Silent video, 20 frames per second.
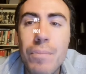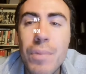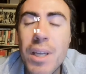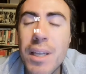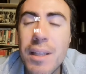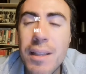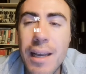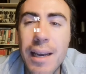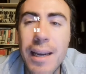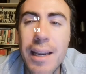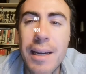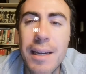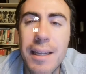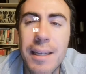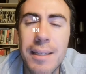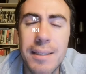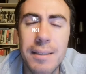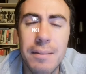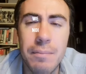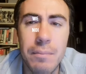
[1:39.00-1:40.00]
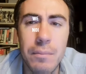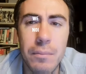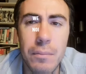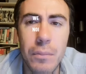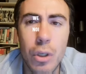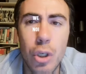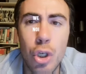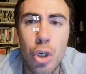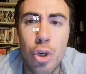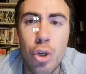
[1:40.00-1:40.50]
in Italian is
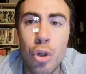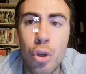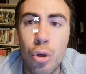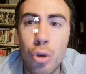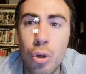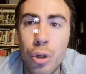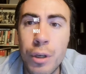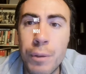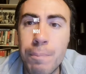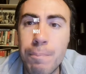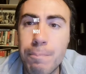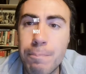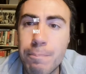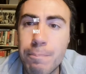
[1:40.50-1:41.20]
noi.